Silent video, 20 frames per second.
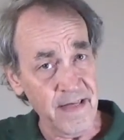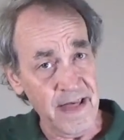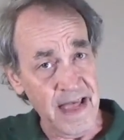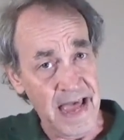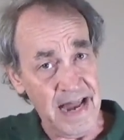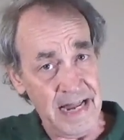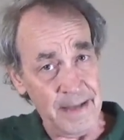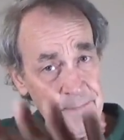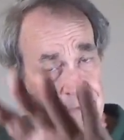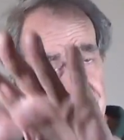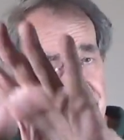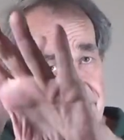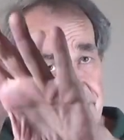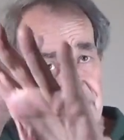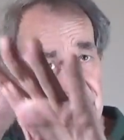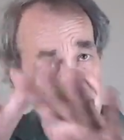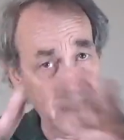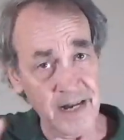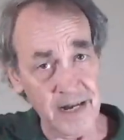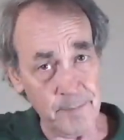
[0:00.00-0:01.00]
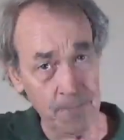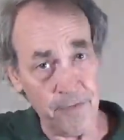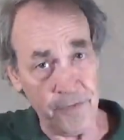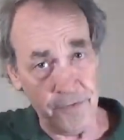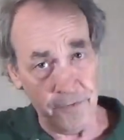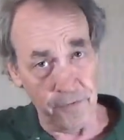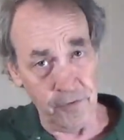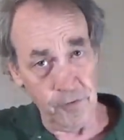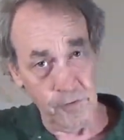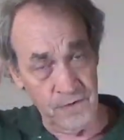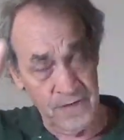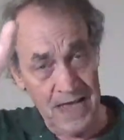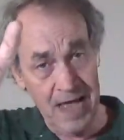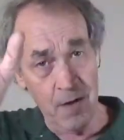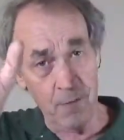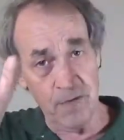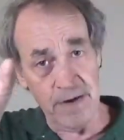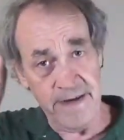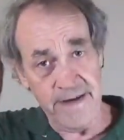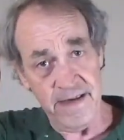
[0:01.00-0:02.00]
and they migrated up through
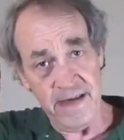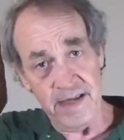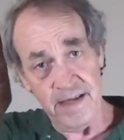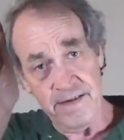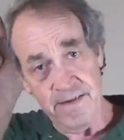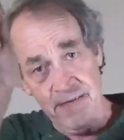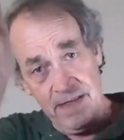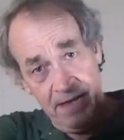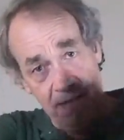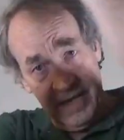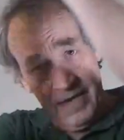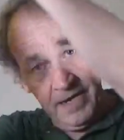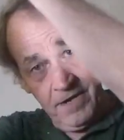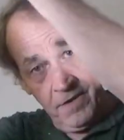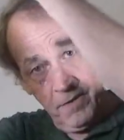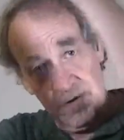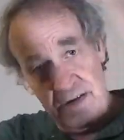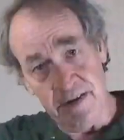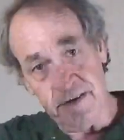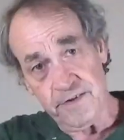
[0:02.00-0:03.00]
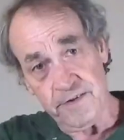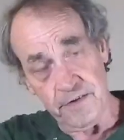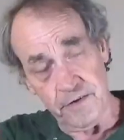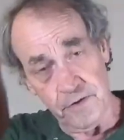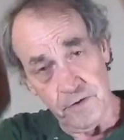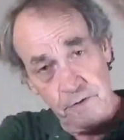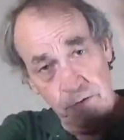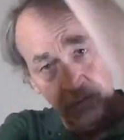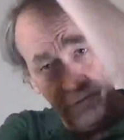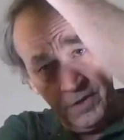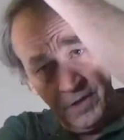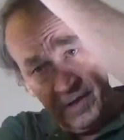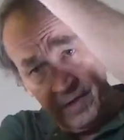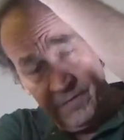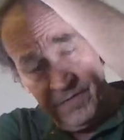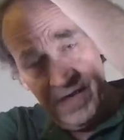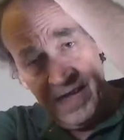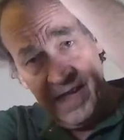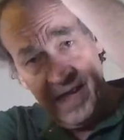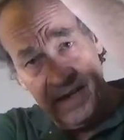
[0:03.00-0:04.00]
that way, into the
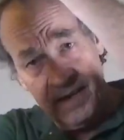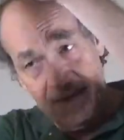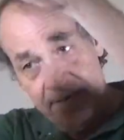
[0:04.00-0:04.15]
Levant